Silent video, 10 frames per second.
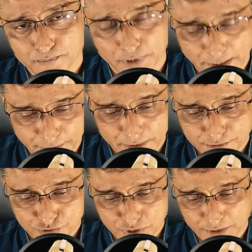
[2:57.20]
Planning
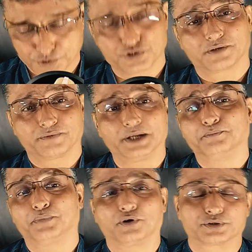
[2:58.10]
and strategy are very
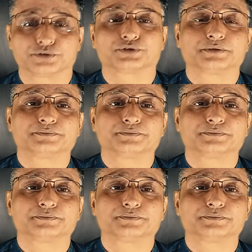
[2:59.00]
important.